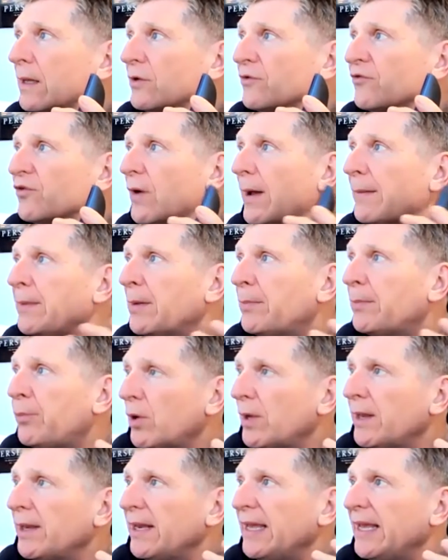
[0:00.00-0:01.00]
So I'm going to
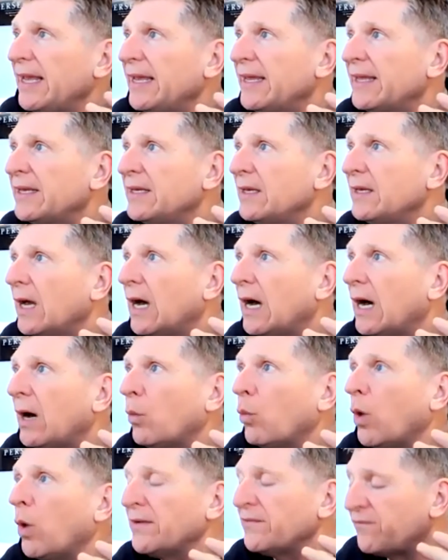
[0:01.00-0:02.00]
put in
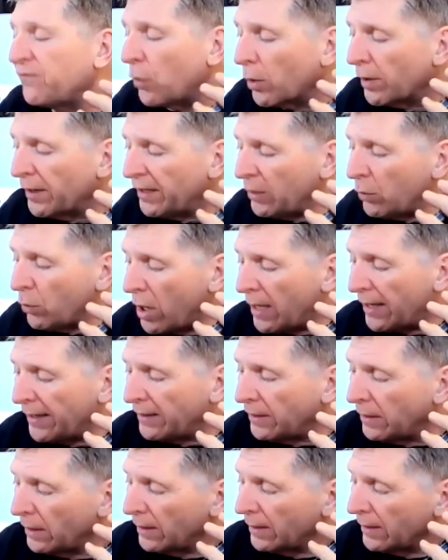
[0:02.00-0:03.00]

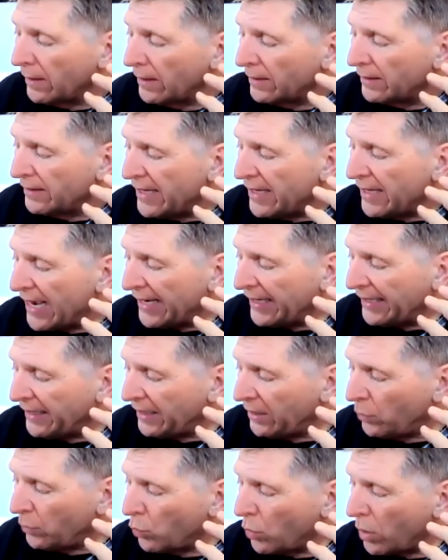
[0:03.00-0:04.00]
141,
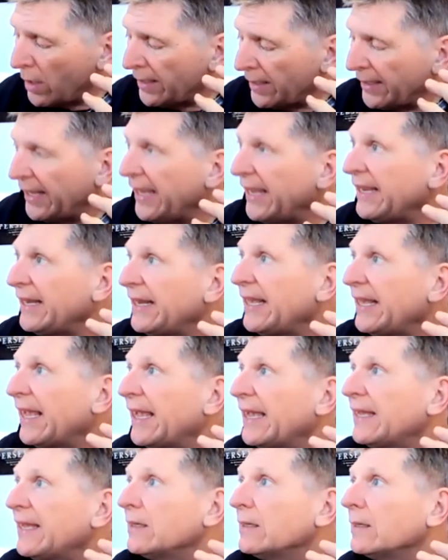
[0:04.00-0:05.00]

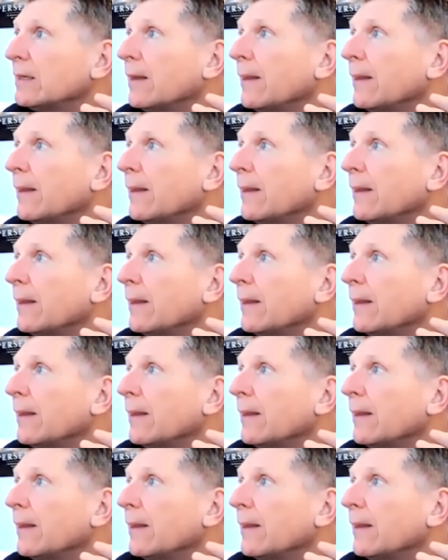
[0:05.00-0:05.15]
9188.